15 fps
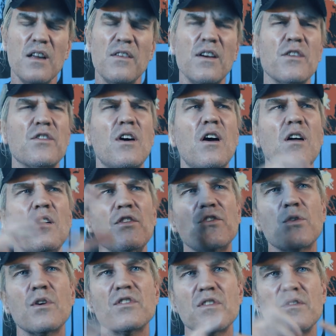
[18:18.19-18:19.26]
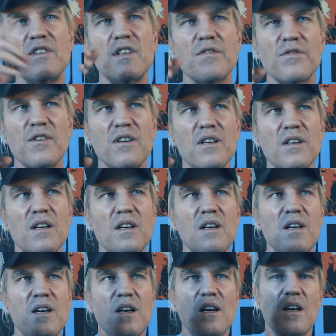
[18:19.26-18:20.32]
There's all sorts of different
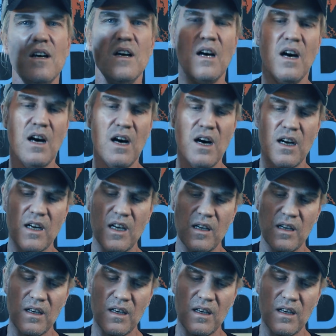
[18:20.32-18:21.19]
uh,